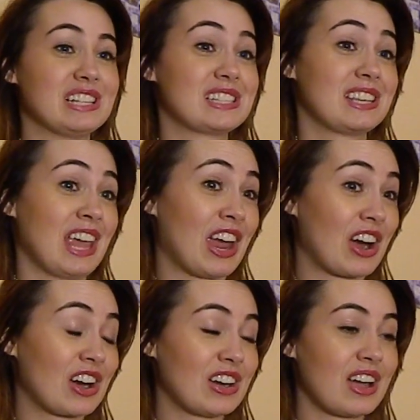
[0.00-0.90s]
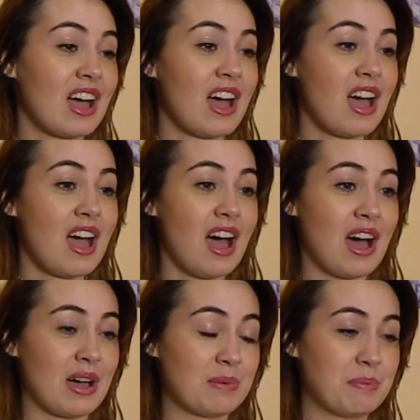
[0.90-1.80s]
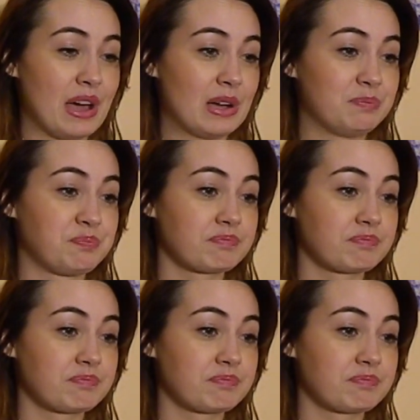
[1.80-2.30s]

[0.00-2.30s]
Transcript: scared. But